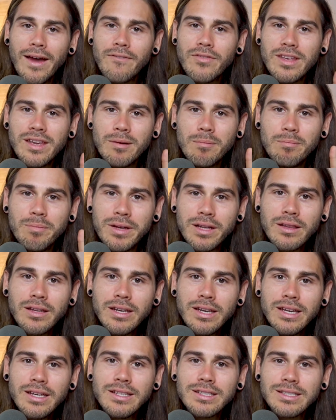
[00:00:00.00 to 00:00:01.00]
have the
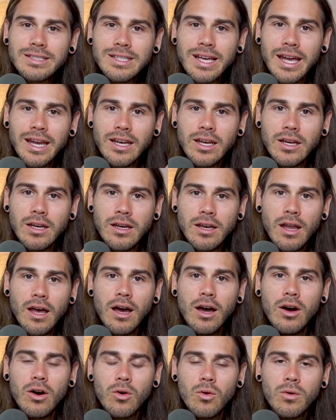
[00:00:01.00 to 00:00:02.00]
ability to say
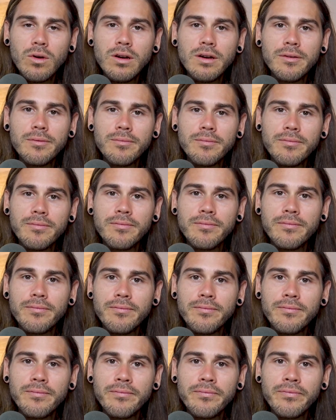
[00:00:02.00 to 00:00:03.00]
no
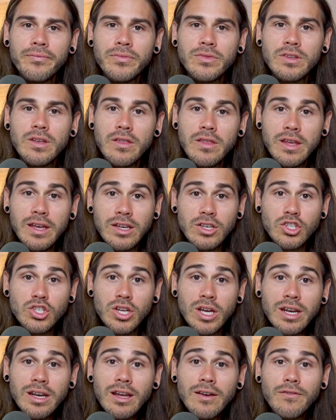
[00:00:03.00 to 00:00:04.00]
to the
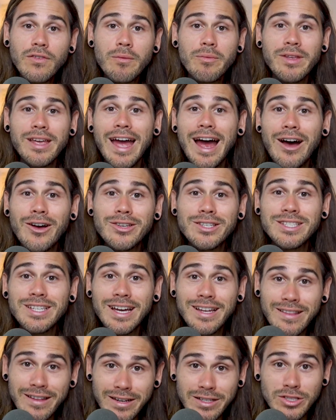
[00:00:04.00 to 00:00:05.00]
agenda from the
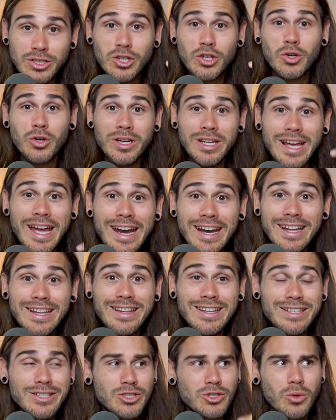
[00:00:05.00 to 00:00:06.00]
outside that has
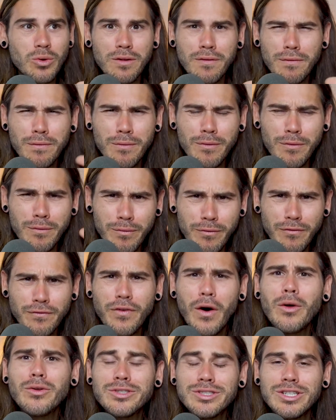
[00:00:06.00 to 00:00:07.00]
created this sort of
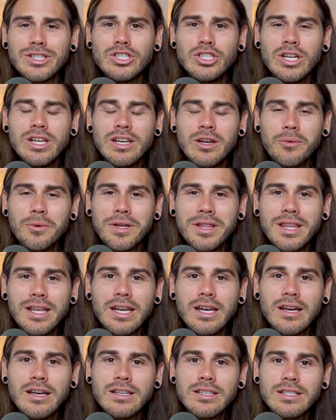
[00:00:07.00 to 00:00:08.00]
false agenda
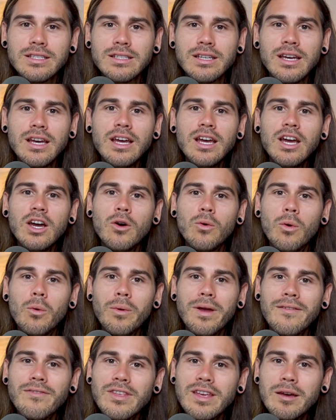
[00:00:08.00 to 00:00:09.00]
within us, when
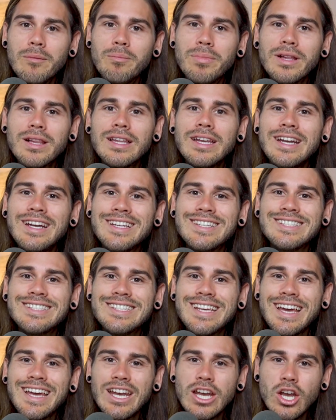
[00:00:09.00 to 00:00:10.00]
we have the ability to
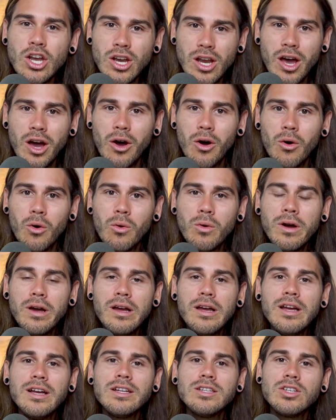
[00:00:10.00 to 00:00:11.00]
say no
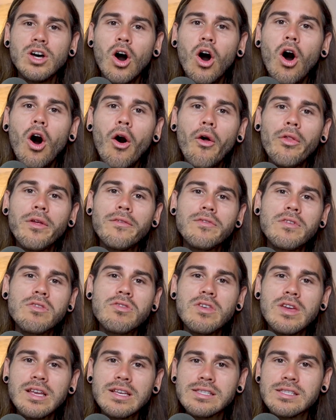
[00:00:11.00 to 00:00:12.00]
to all of the
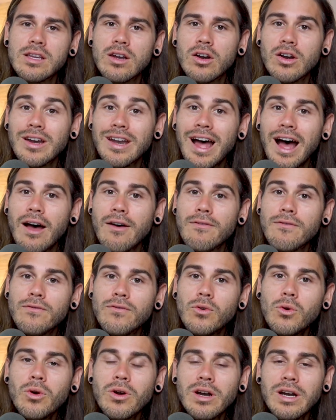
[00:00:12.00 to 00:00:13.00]
things that are not
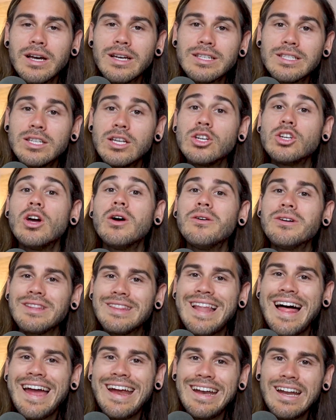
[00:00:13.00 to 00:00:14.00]
for us, that don't
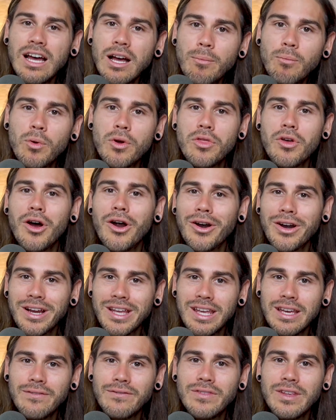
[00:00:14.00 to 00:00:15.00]
line up with our
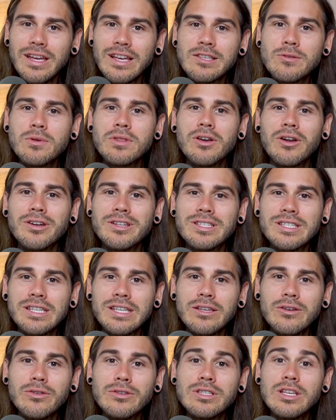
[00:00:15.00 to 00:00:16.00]
giftings, with our
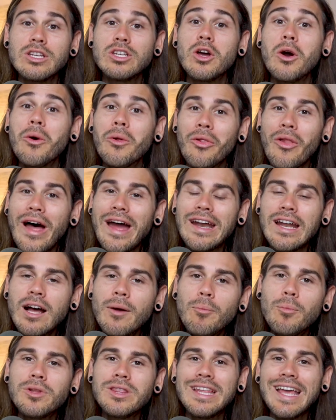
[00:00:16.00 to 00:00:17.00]
skills, that don't line
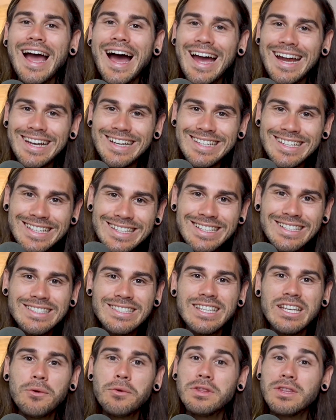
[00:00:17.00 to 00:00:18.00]
up with the
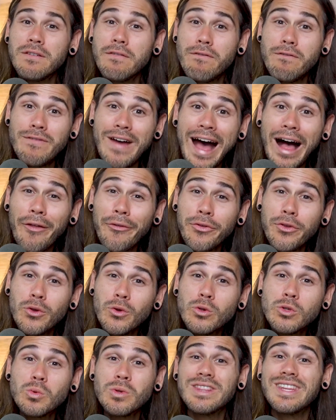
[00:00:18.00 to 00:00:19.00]
identity, with the
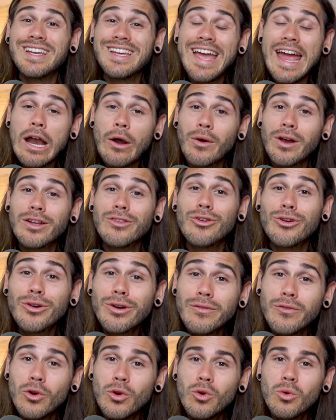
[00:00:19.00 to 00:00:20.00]
values, with the character
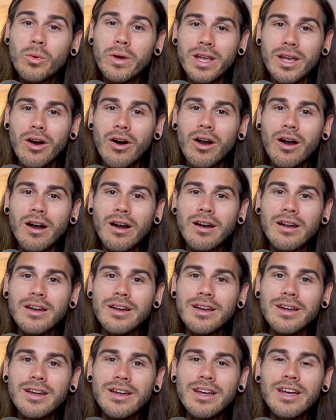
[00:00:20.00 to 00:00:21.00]
of who we are,
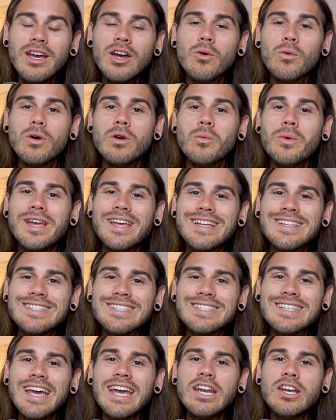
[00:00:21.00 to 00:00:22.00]
when we can
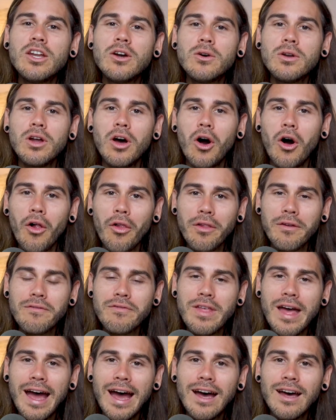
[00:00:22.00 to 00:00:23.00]
say no to all of
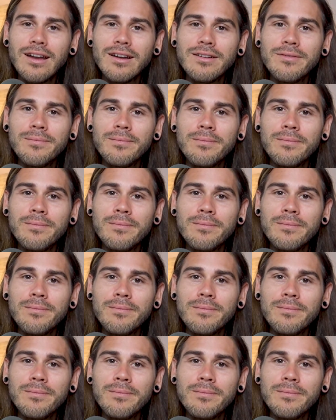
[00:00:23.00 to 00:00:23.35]
that,